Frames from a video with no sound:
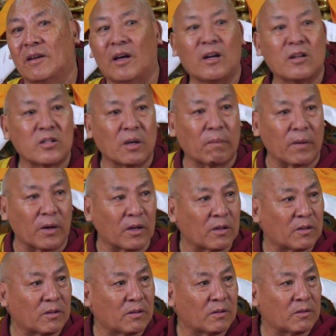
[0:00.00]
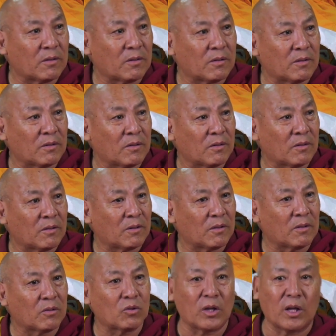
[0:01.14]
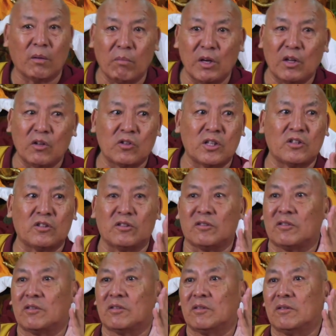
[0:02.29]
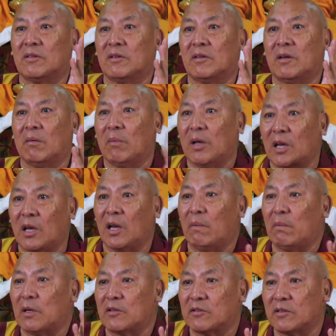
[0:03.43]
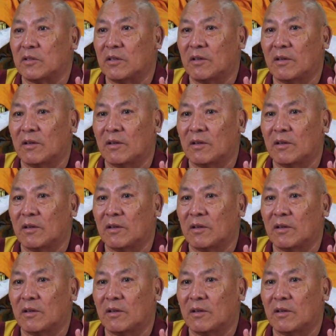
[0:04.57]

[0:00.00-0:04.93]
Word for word: and suffering. So there are many stages, many levels.